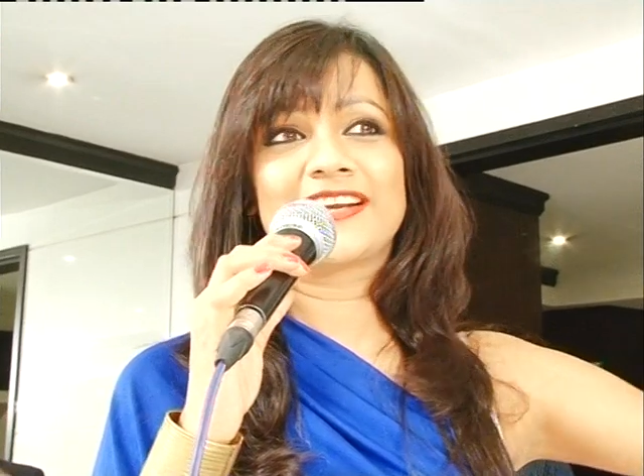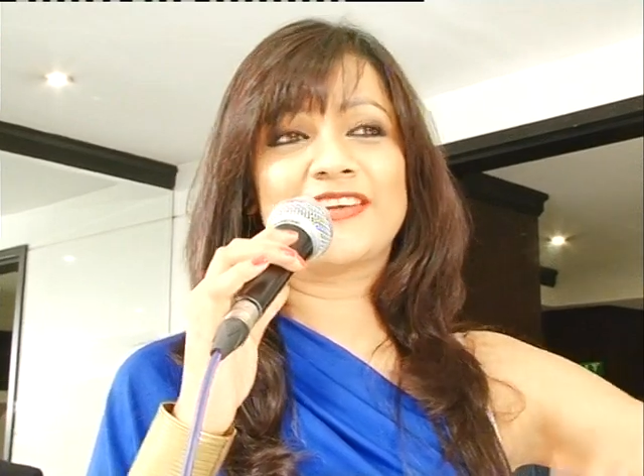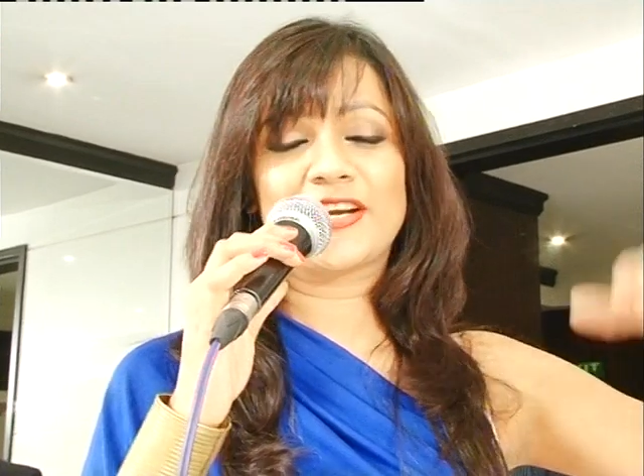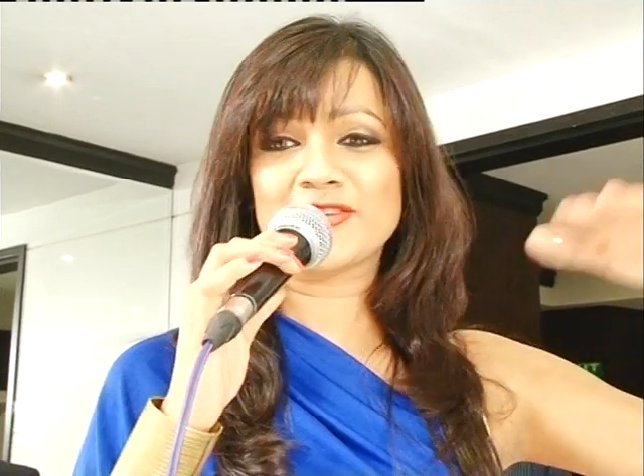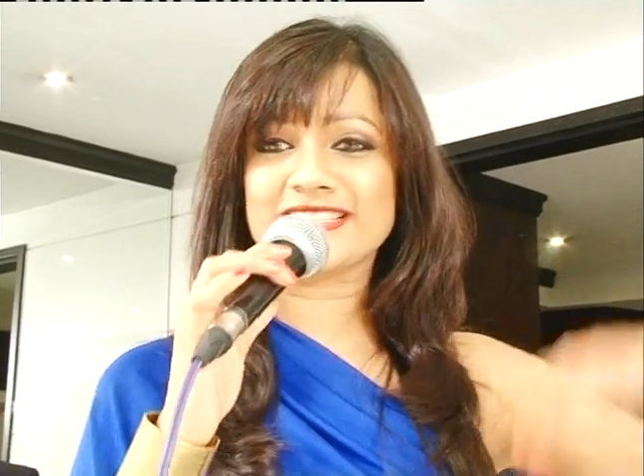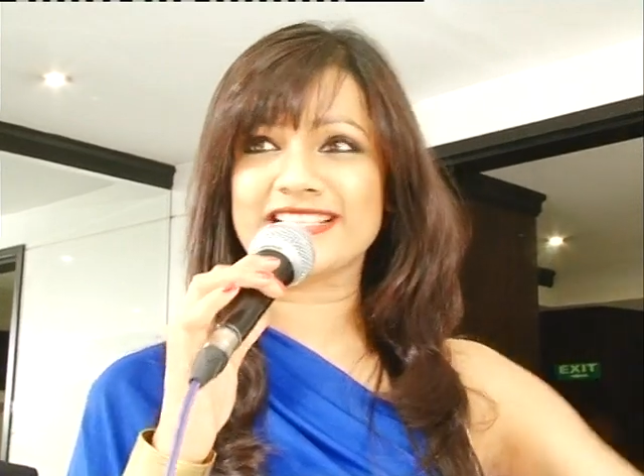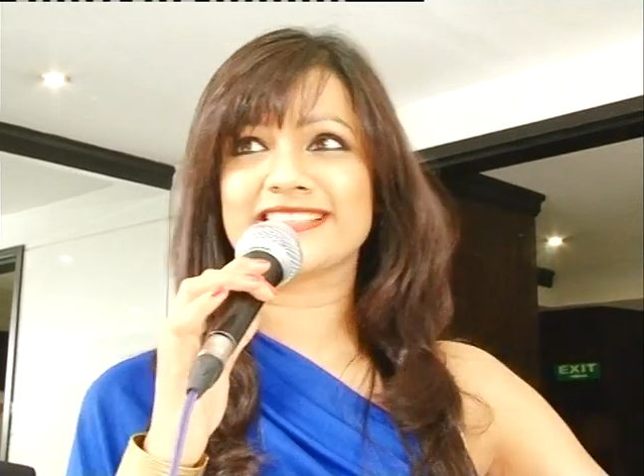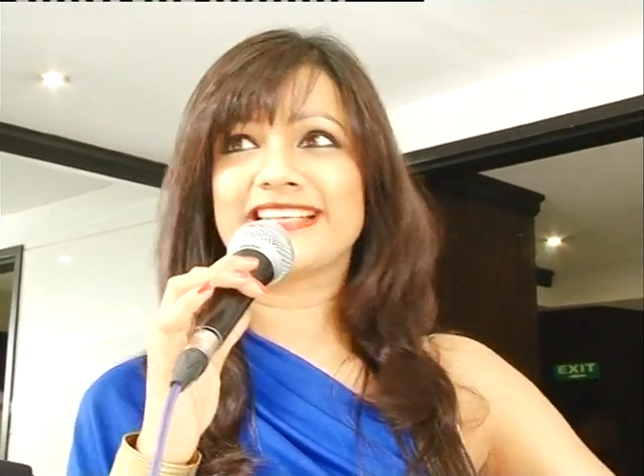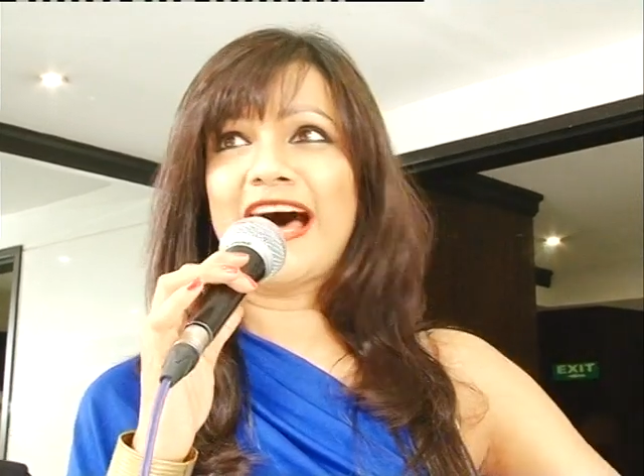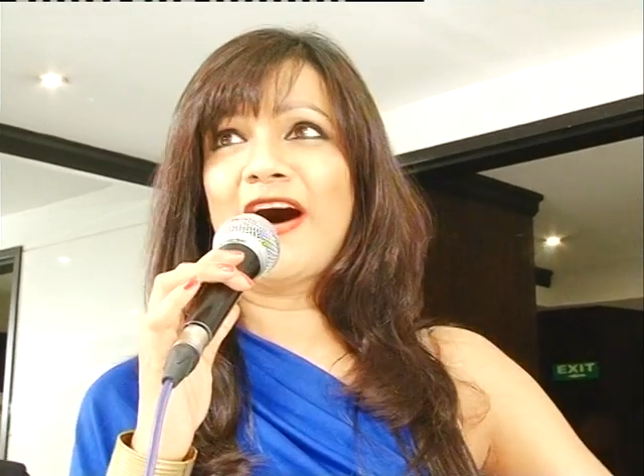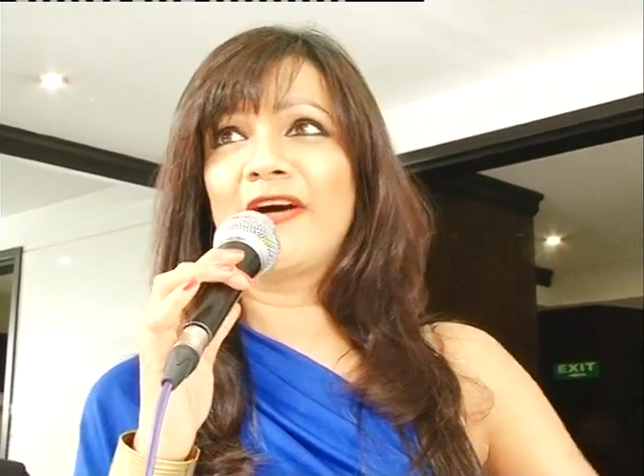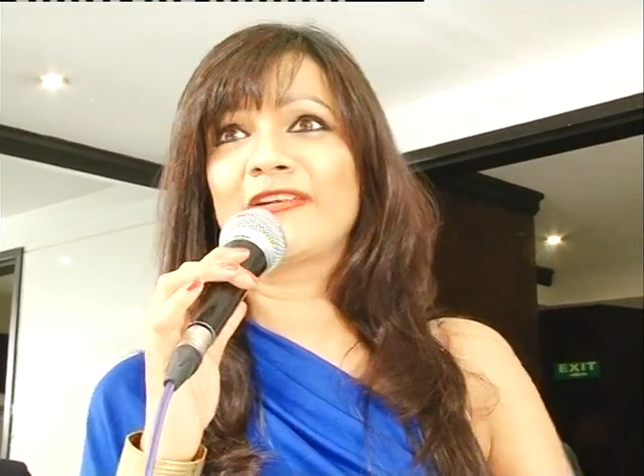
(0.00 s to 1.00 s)
and you had to sit
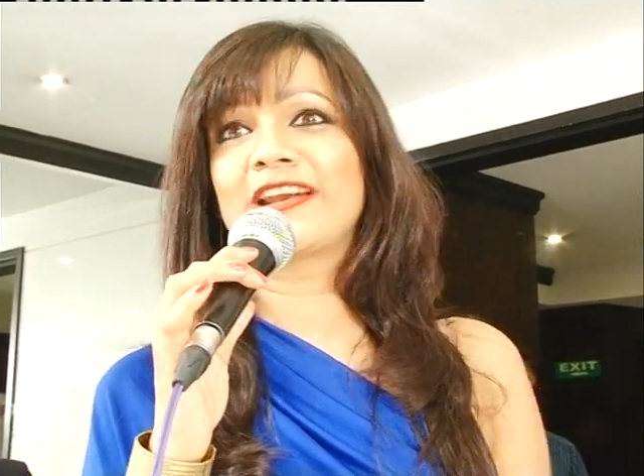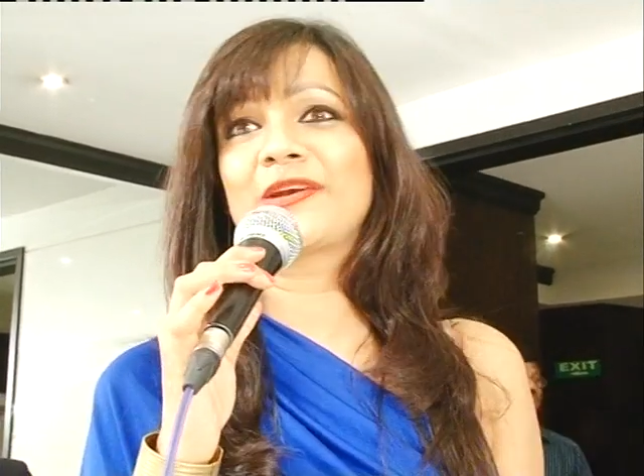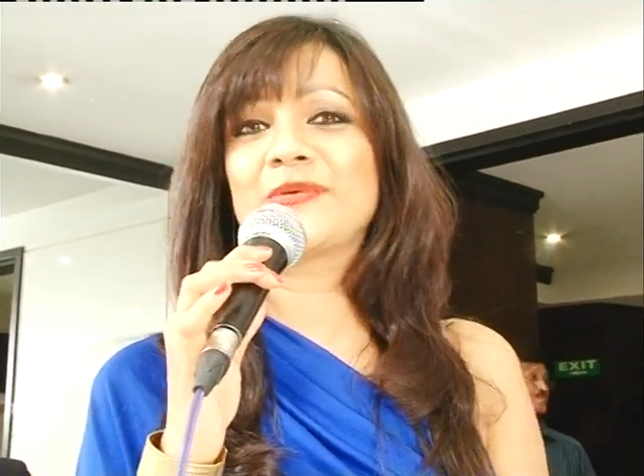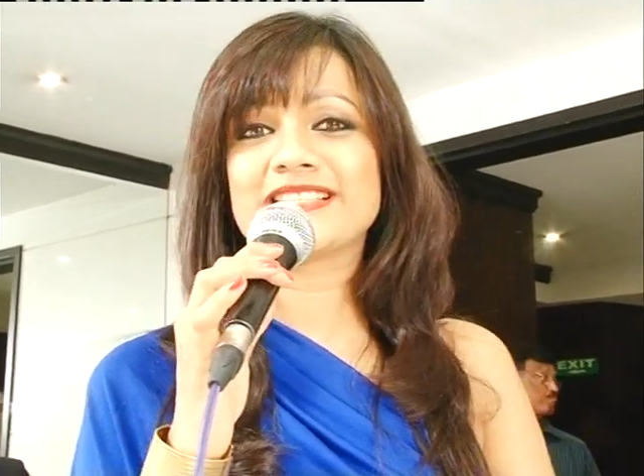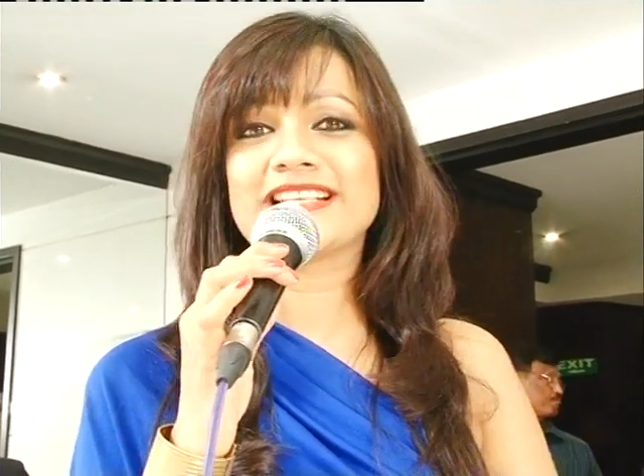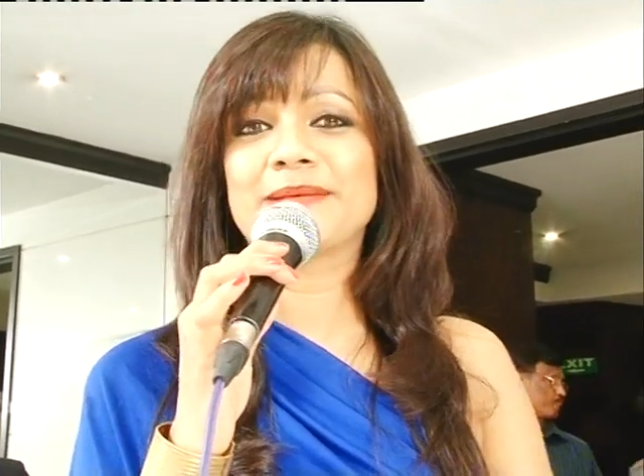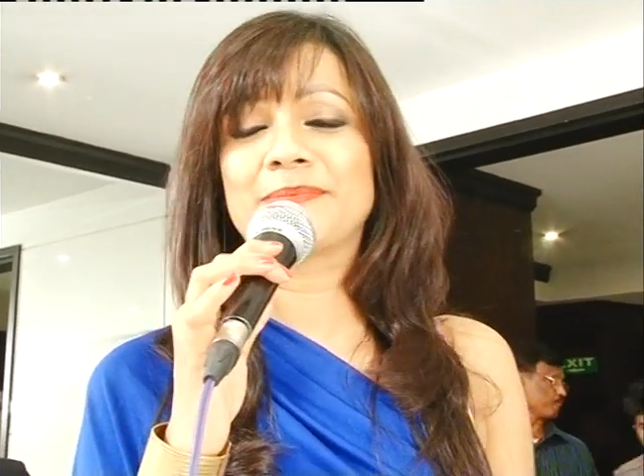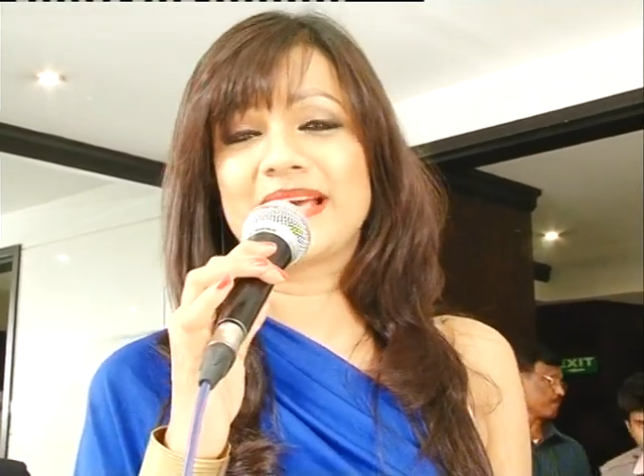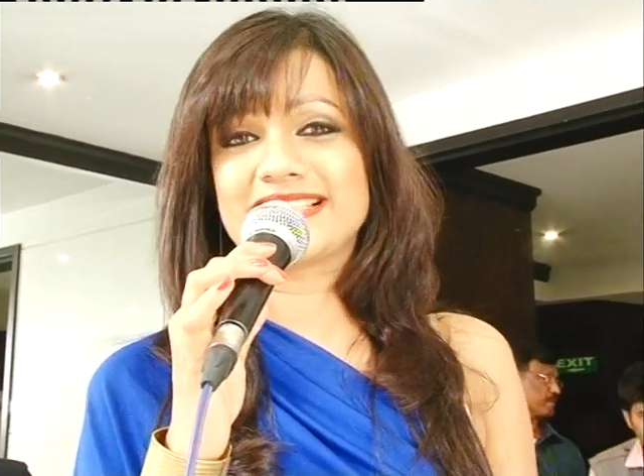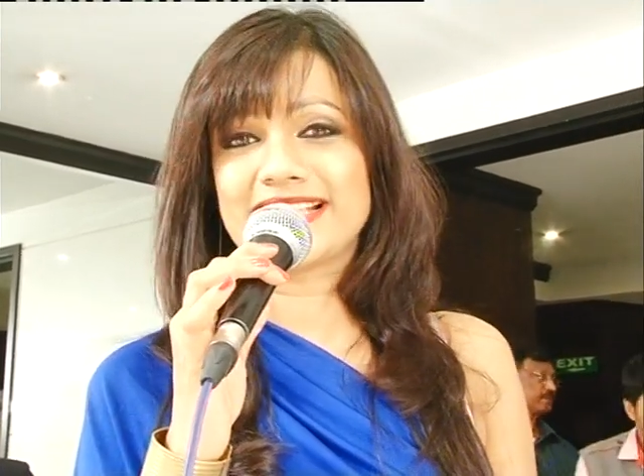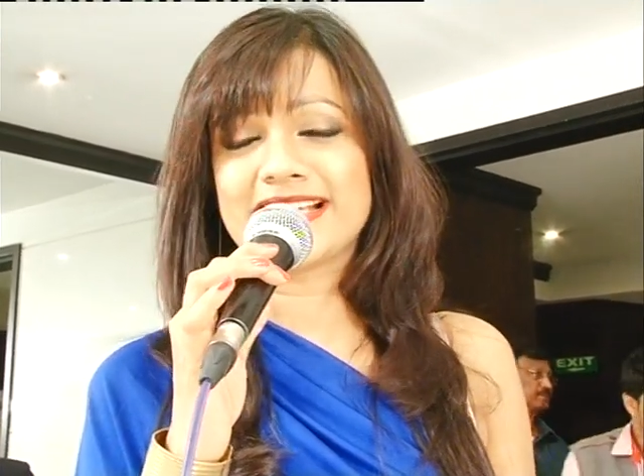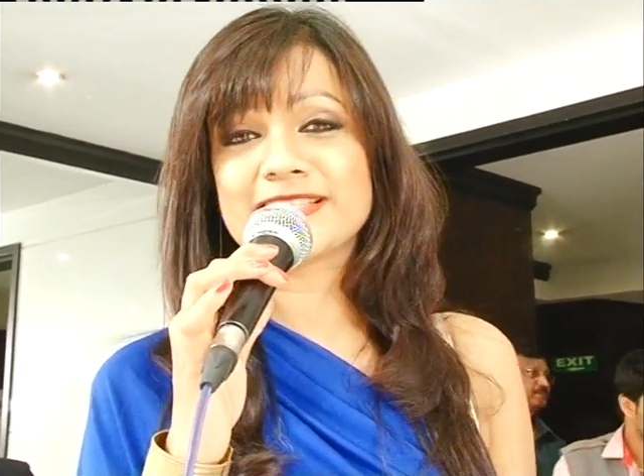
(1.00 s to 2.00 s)
down and it was an
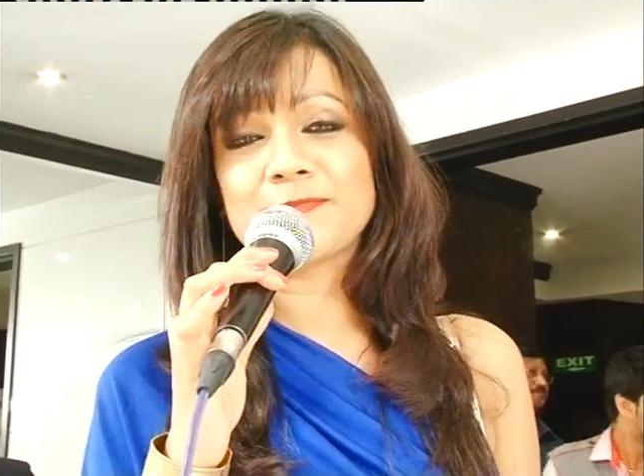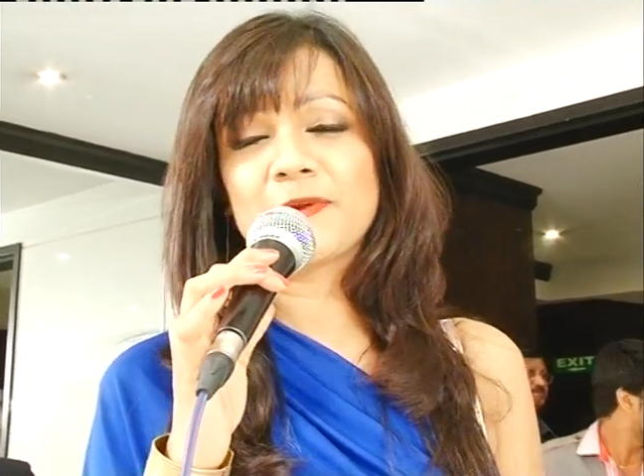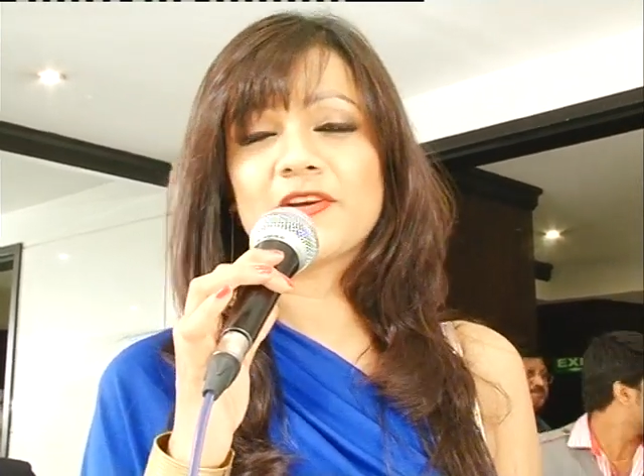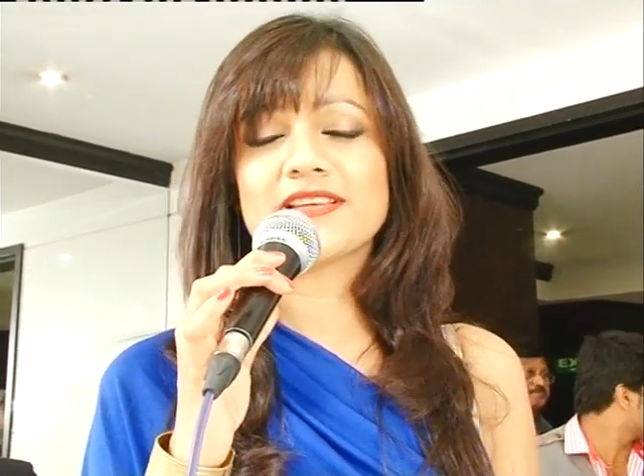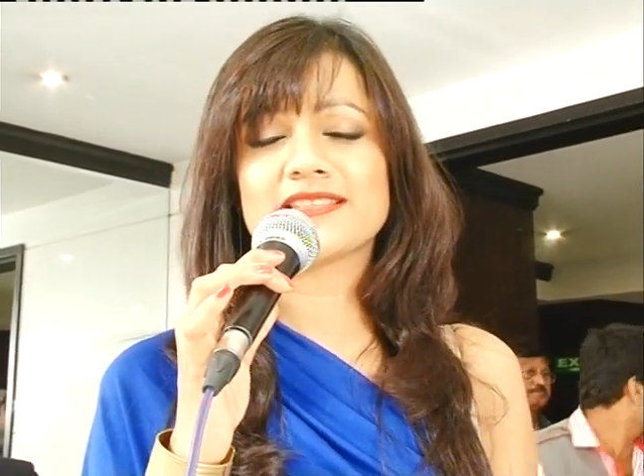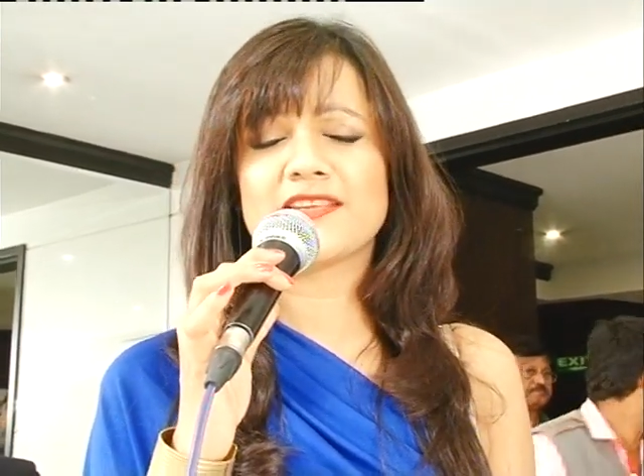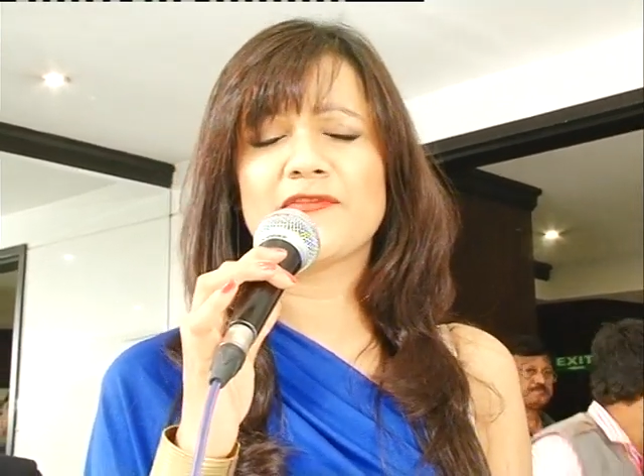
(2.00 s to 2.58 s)
amazing experience.